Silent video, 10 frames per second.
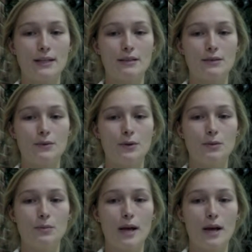is
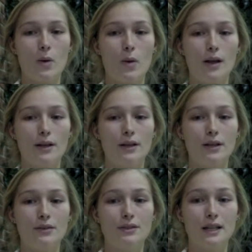evoked by a quality
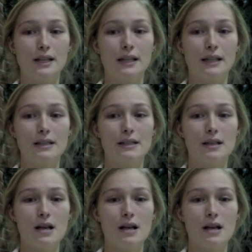of suddenness.